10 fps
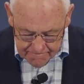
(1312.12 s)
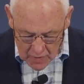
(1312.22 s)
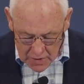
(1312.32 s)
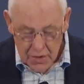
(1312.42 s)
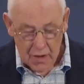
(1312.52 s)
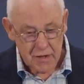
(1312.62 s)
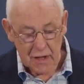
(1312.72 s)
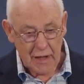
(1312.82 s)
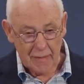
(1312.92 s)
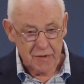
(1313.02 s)
There's
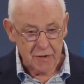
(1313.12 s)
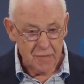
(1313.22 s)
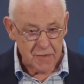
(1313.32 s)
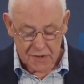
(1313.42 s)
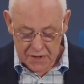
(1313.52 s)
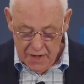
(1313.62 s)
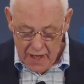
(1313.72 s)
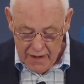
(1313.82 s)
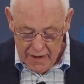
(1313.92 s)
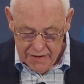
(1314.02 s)
only a couple of scriptures
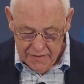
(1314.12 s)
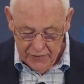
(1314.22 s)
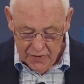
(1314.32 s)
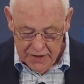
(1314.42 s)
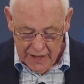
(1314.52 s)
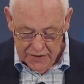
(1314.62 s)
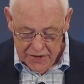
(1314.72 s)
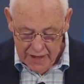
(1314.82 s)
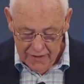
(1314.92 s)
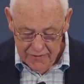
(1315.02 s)
today. Here's the first, Acts
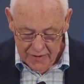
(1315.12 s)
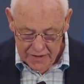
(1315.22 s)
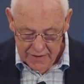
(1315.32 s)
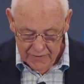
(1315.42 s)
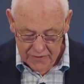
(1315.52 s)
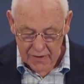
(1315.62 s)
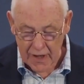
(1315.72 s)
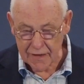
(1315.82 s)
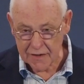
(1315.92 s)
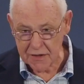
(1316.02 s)
10, 37,
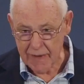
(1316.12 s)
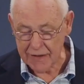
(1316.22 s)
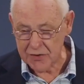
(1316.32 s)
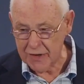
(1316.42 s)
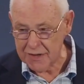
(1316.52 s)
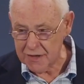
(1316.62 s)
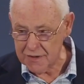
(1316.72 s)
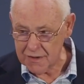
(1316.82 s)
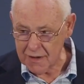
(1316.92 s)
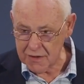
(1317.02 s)
38. This is about
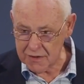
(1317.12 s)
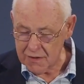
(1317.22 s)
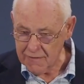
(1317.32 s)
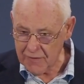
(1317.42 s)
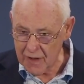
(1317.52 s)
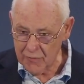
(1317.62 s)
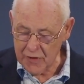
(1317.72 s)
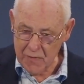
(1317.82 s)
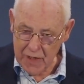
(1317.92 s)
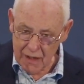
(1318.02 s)
Jesus. Just follow
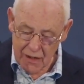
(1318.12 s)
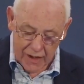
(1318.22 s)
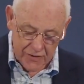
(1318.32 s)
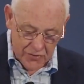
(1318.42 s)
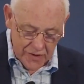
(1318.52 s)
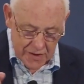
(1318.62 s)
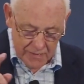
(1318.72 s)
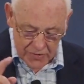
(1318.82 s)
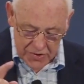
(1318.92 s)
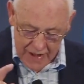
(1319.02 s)
with me in like 3
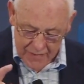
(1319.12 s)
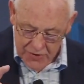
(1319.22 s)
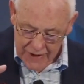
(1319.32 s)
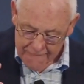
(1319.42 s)
simple steps.